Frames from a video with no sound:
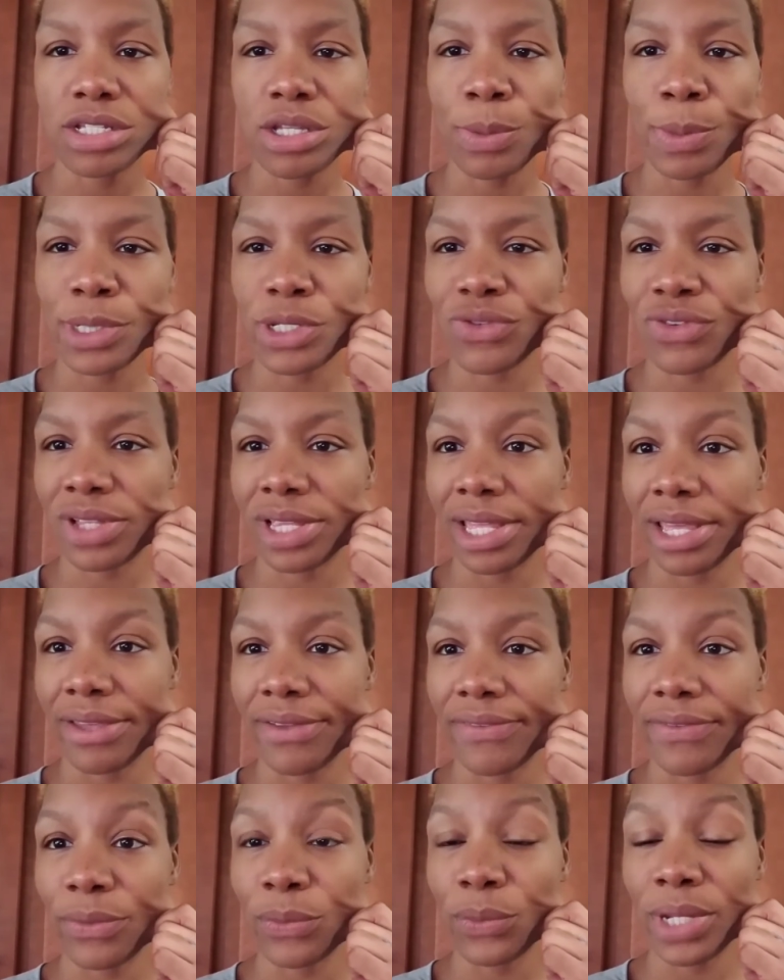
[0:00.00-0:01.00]
so much relief
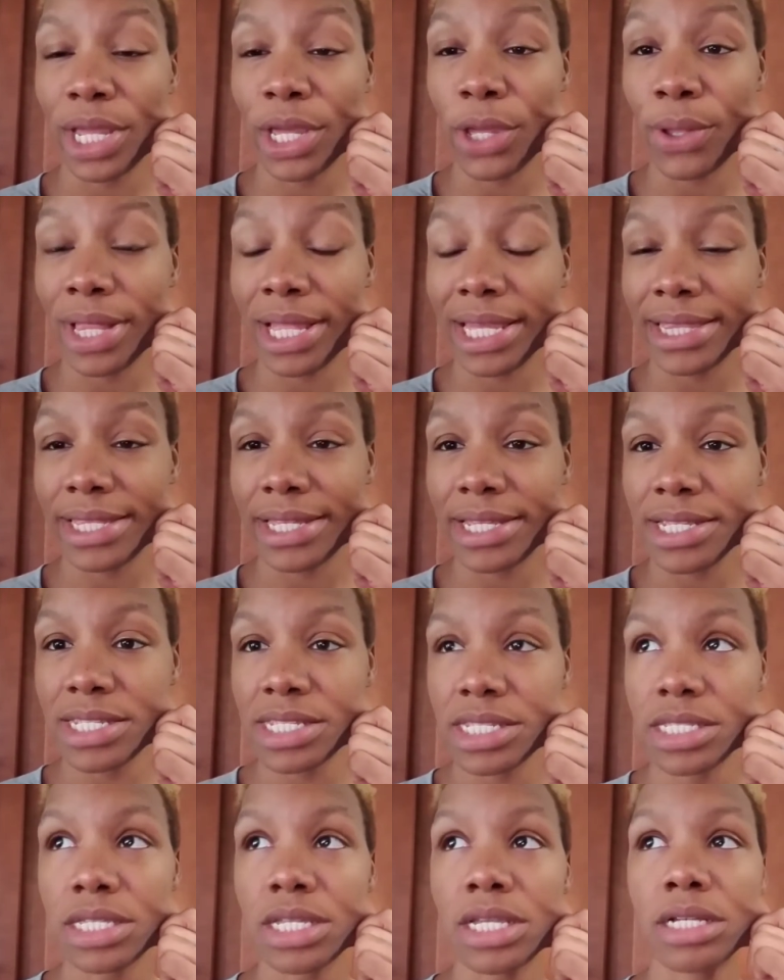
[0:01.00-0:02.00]
when i go like
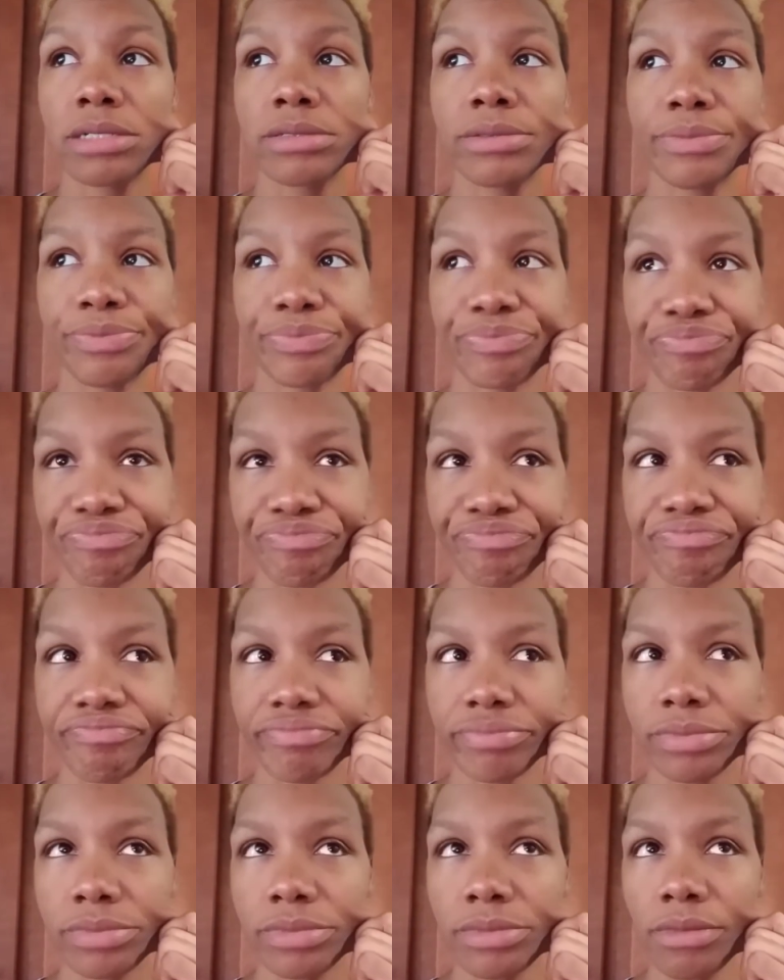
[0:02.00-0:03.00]
this
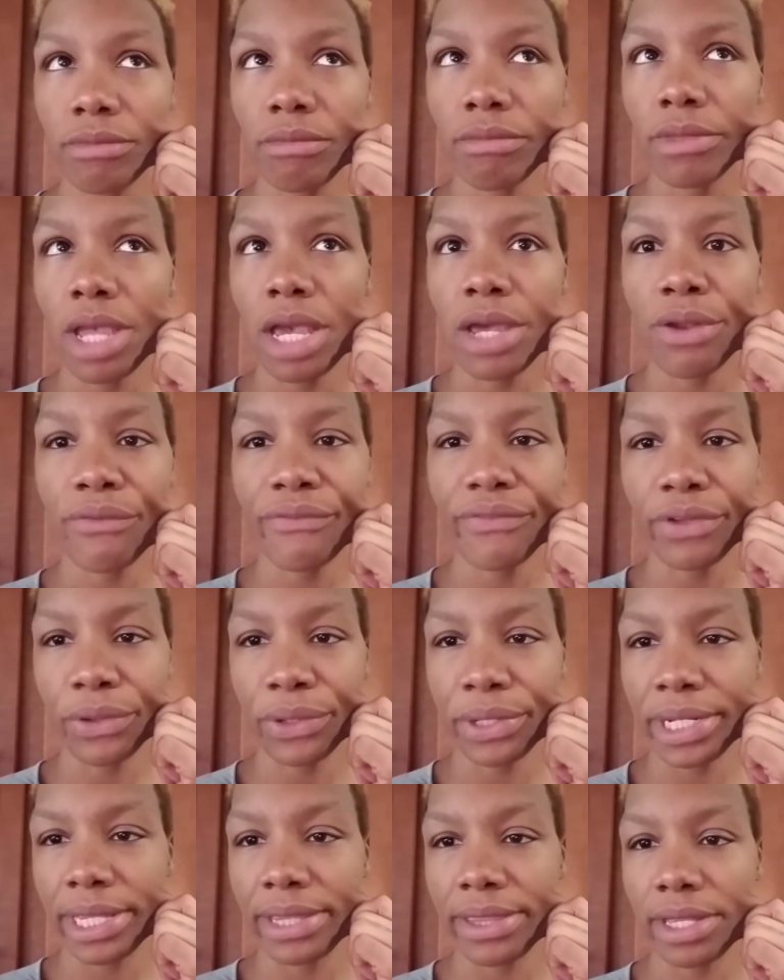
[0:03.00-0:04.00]
i don't feel
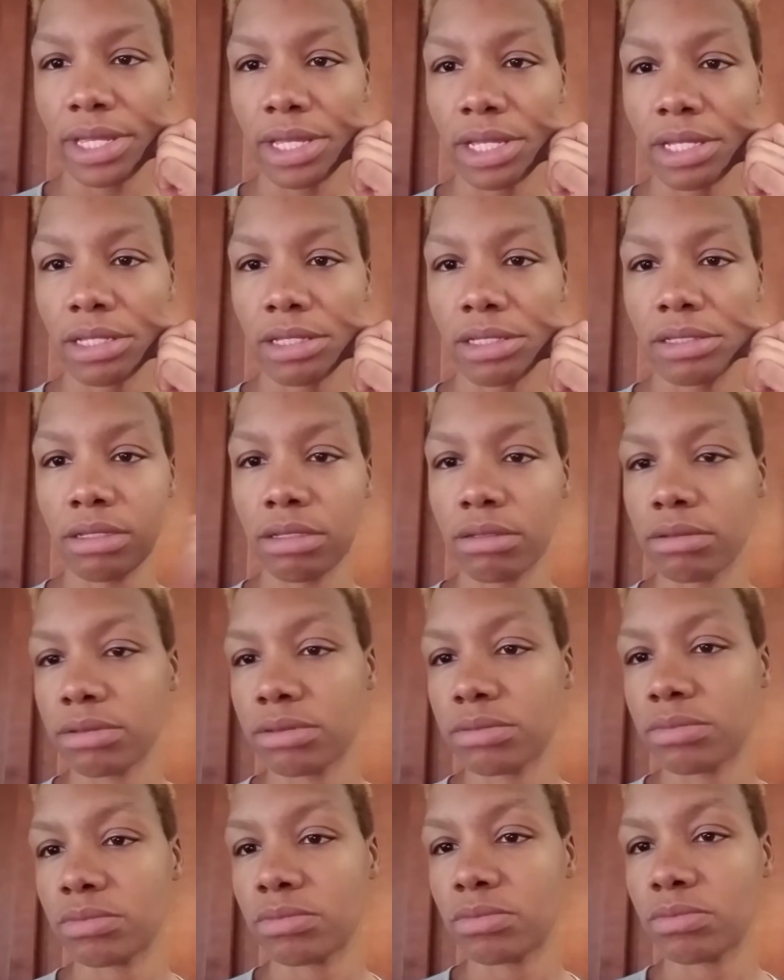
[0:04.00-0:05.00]
anything
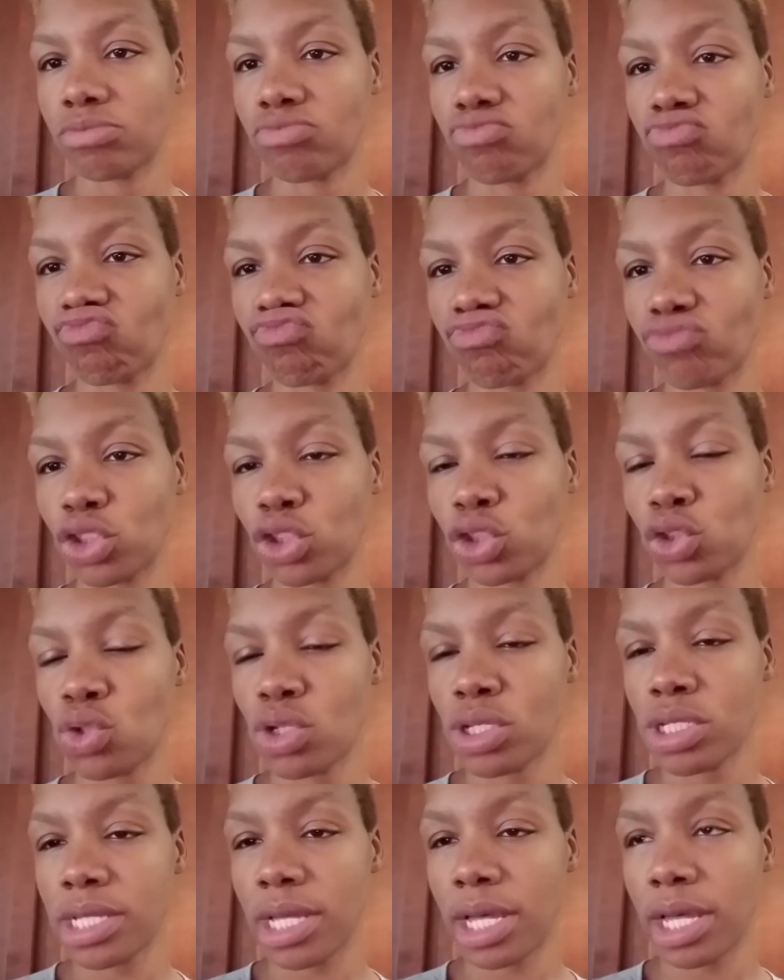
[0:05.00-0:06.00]
as soon
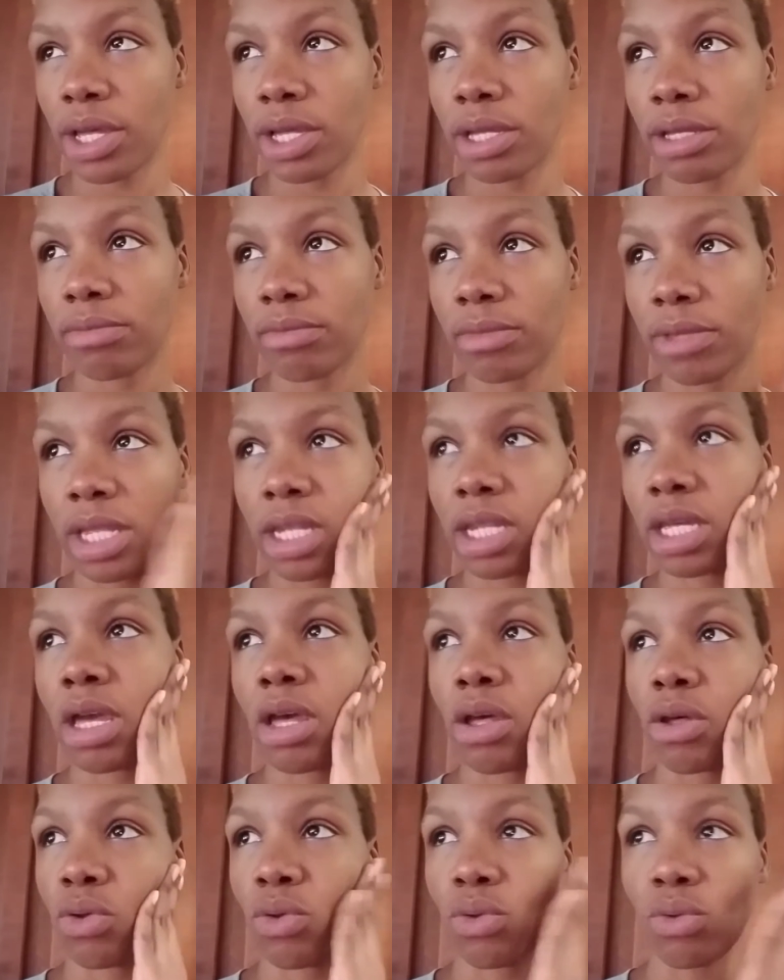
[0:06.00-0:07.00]
as i let it
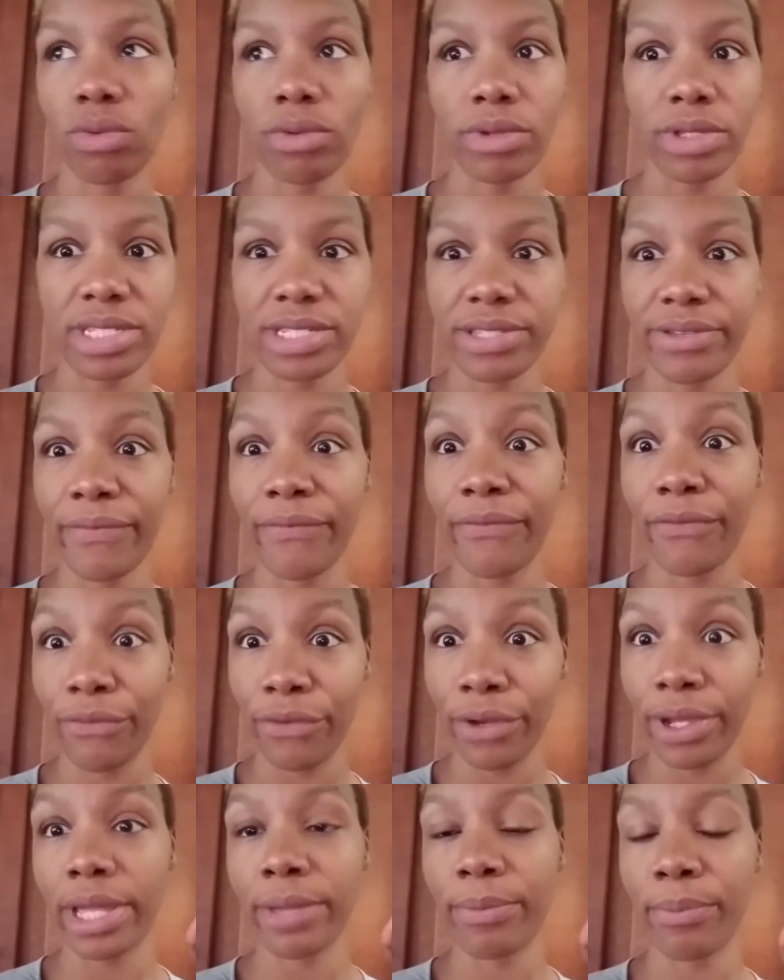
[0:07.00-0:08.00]
go
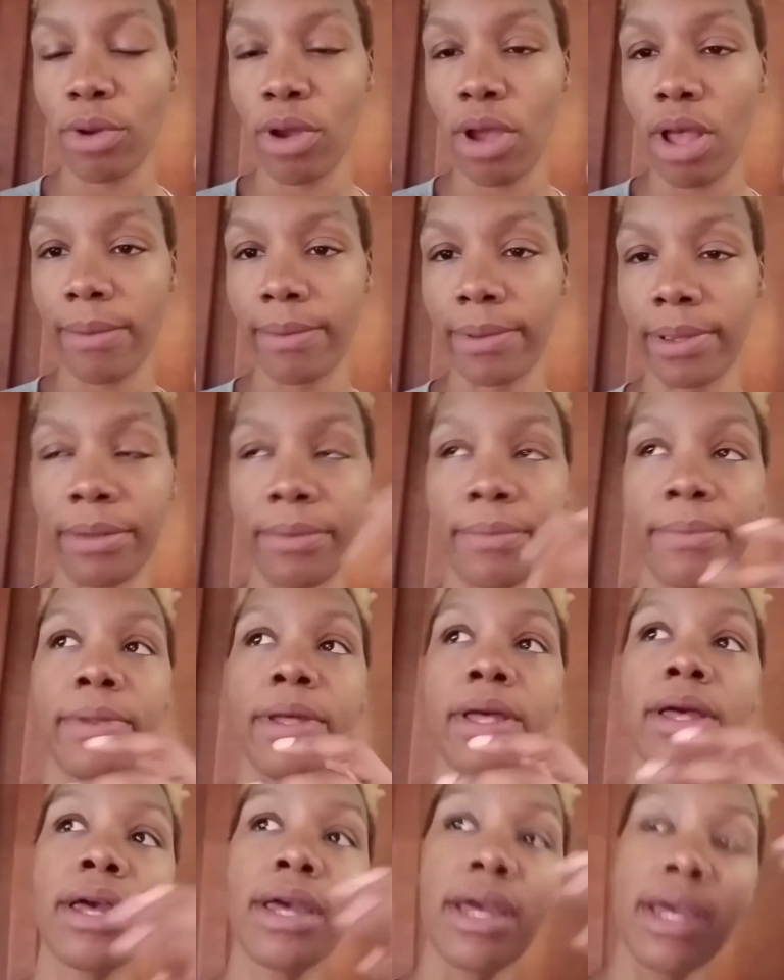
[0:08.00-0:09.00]
freaking problem.
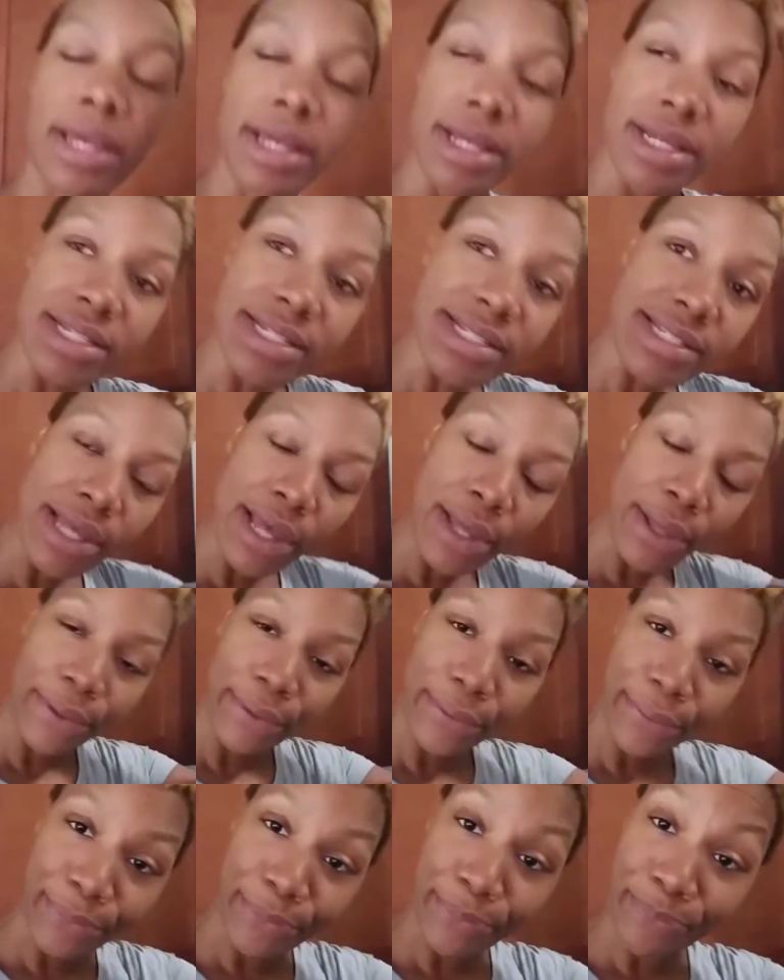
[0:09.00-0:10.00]

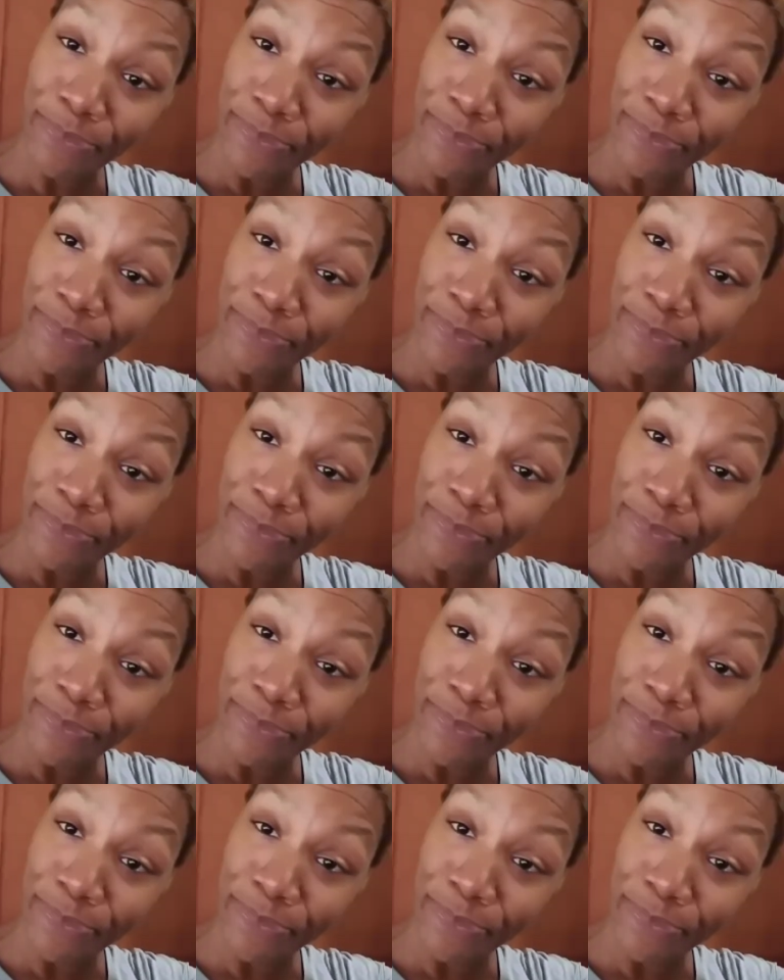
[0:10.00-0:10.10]
So